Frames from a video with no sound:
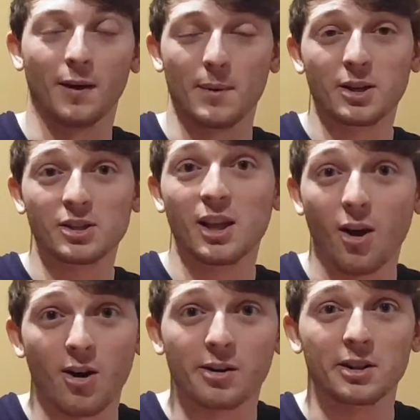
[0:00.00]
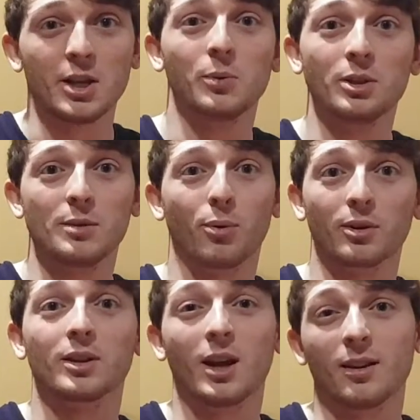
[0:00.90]
Because they are equally
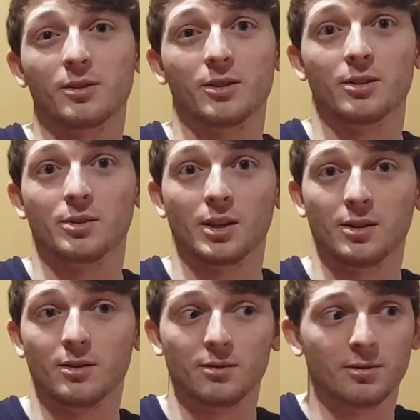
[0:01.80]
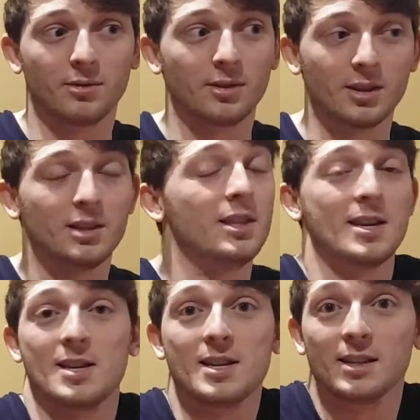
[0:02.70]
important characters, and
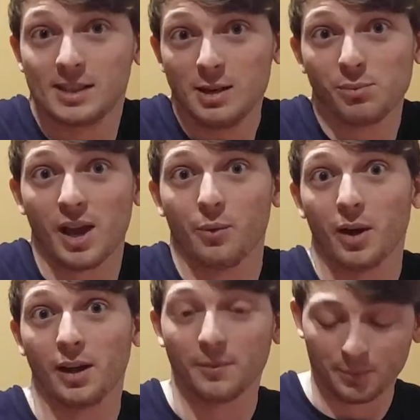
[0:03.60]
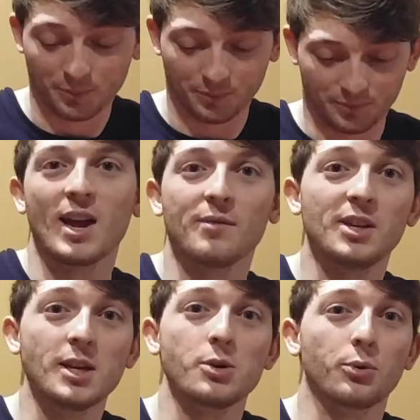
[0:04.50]
they need to seem that way. So I have
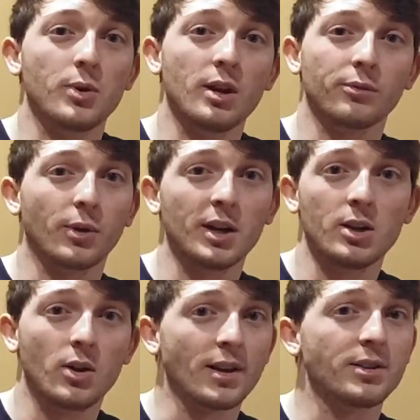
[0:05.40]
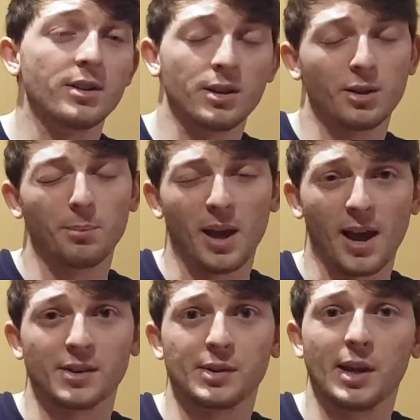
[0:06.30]
taken creative writing classes in the
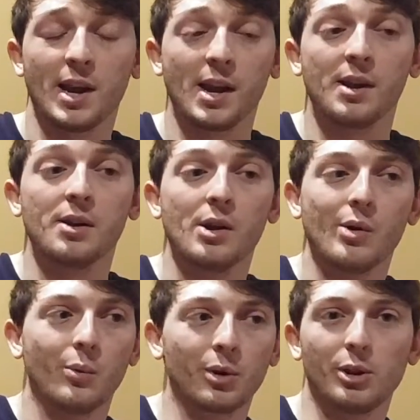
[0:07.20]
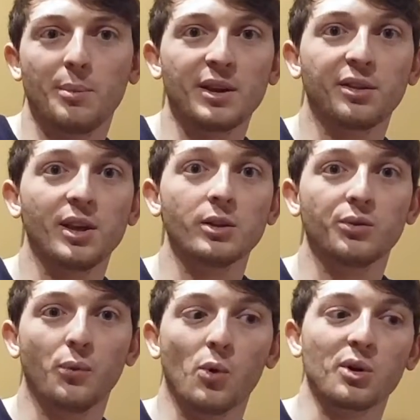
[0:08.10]
past, and one of the big
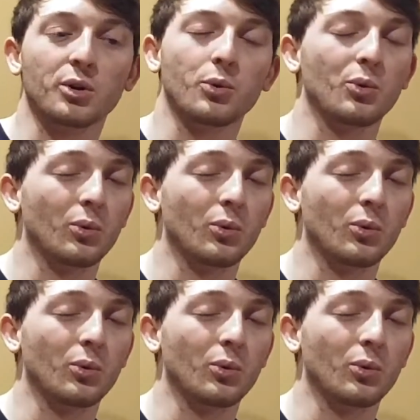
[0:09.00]
things for